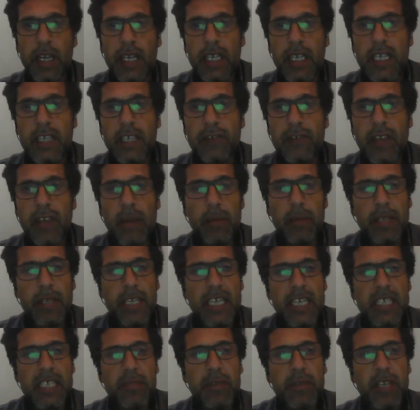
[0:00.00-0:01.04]
His family
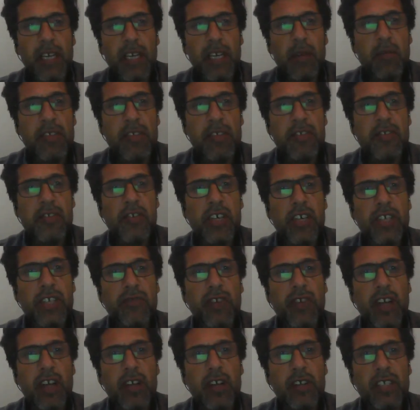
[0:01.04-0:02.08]
has become staunch
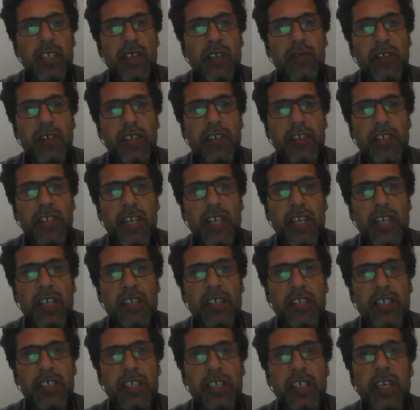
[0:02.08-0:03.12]
followers of
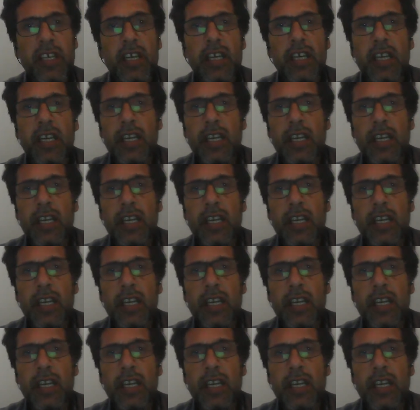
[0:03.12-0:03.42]
Christianity.